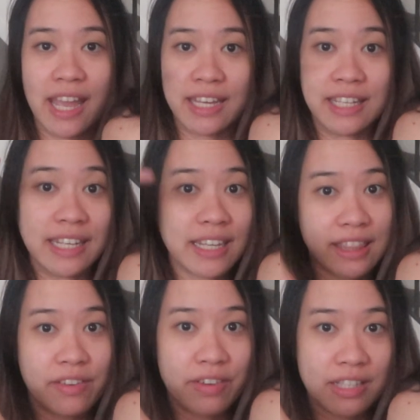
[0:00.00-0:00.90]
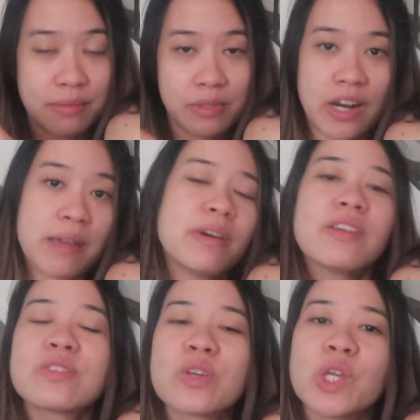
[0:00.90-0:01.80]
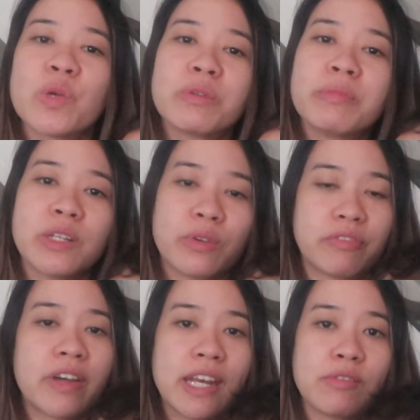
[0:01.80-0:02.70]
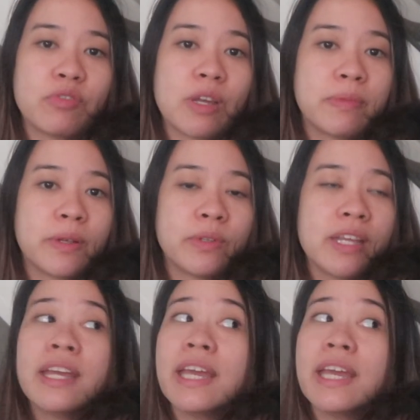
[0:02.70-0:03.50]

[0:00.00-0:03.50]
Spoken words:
and hit the red subscribe button so you will be notified if we upload